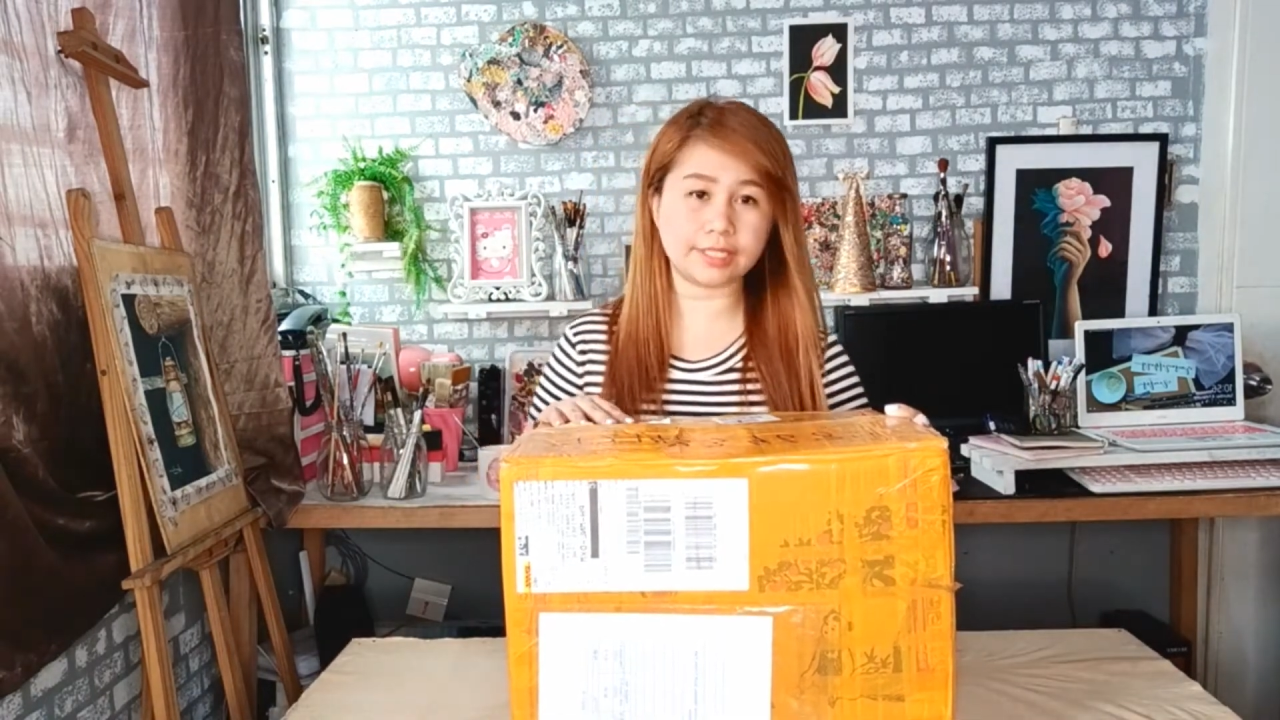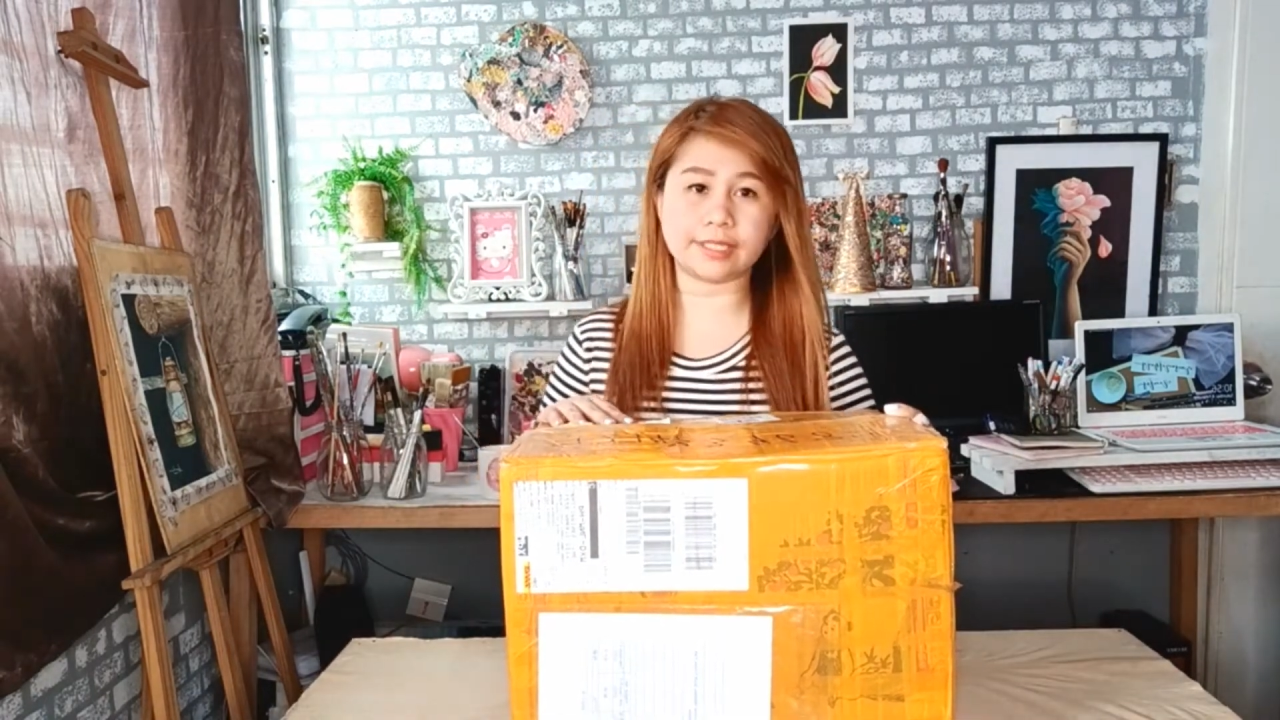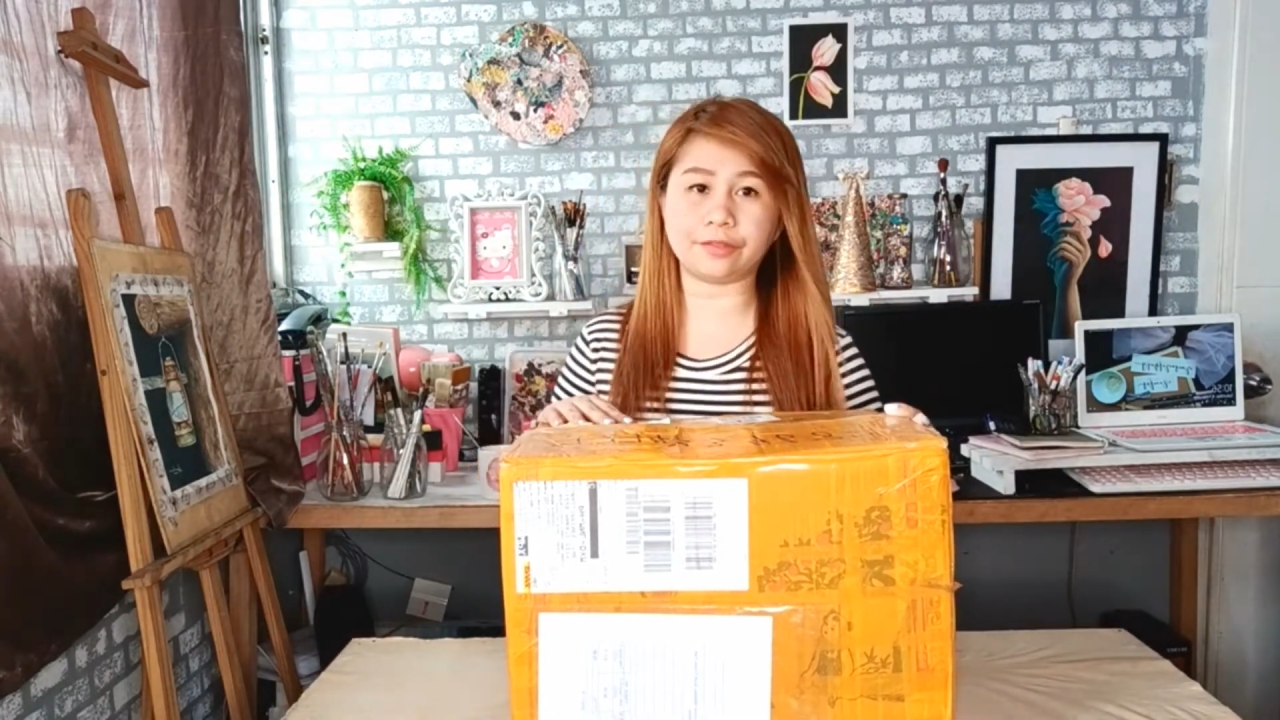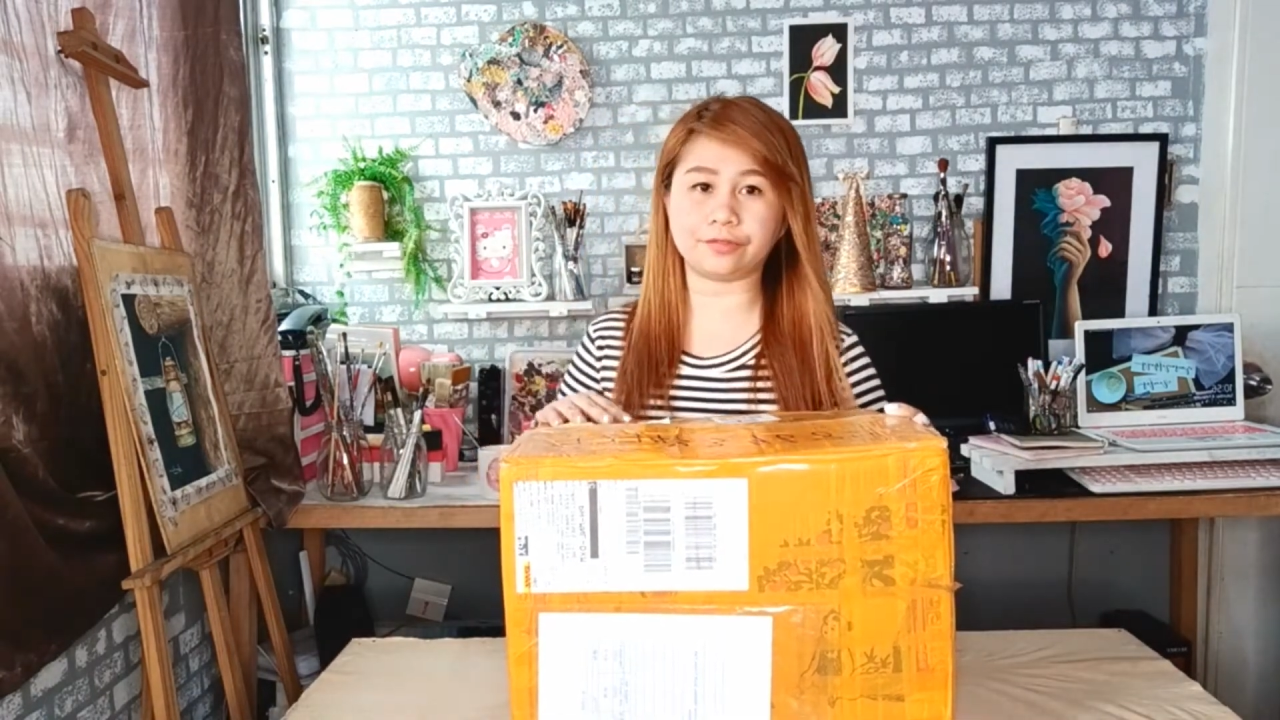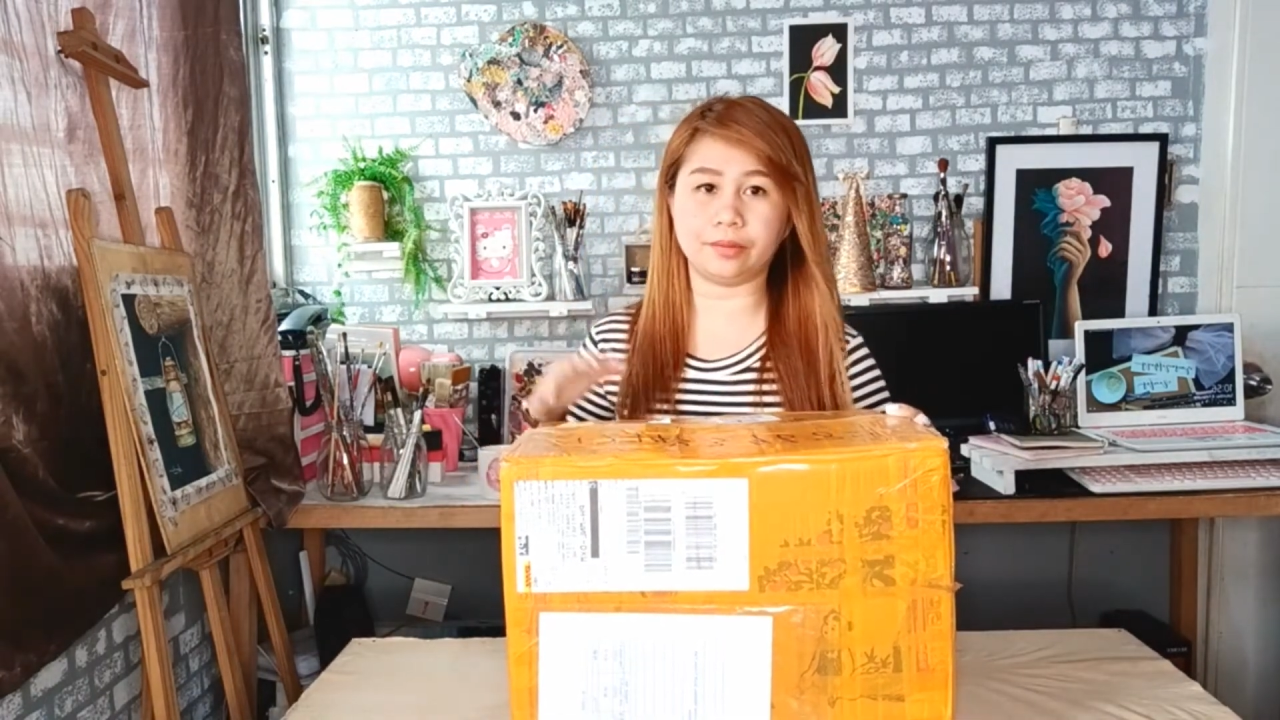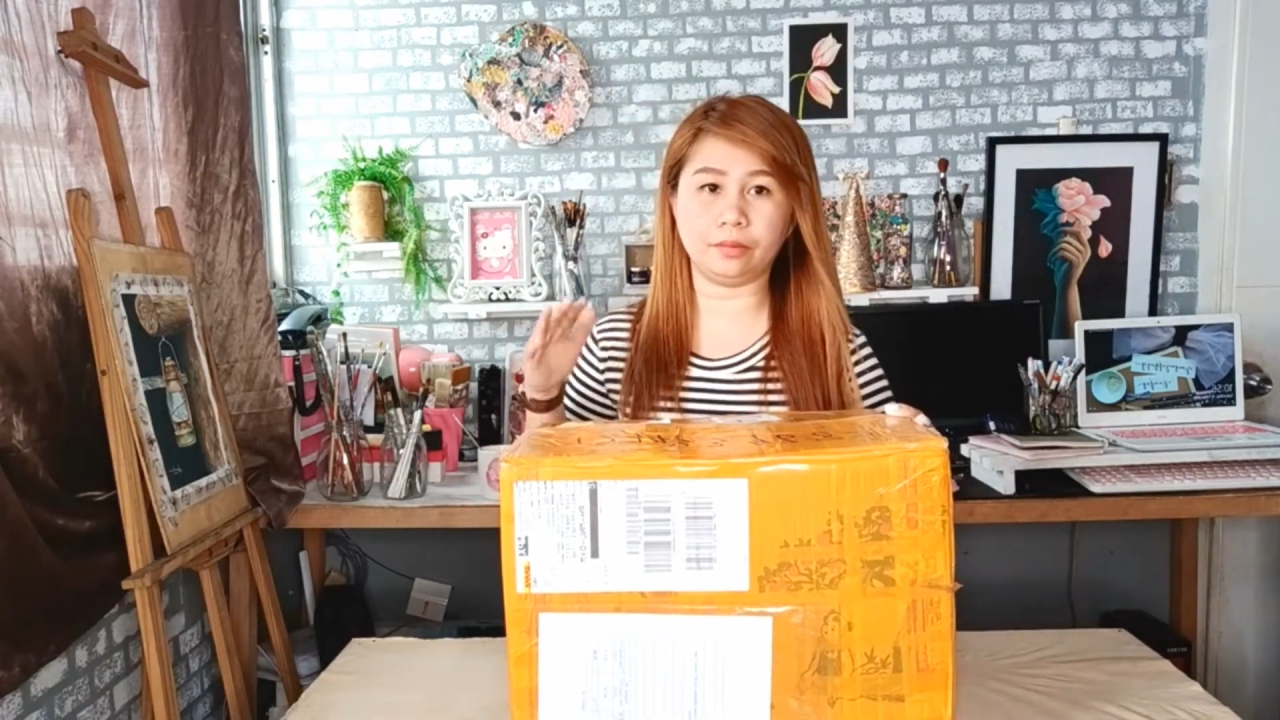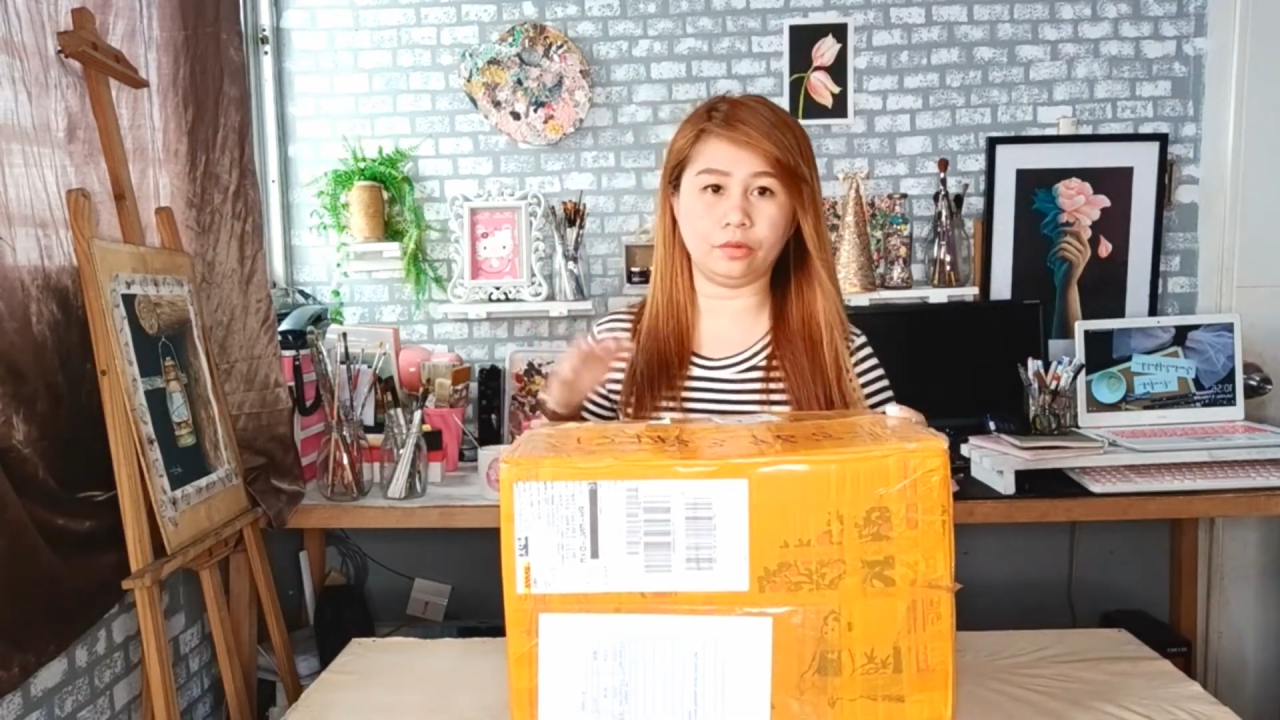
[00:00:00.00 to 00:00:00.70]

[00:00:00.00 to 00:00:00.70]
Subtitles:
sent from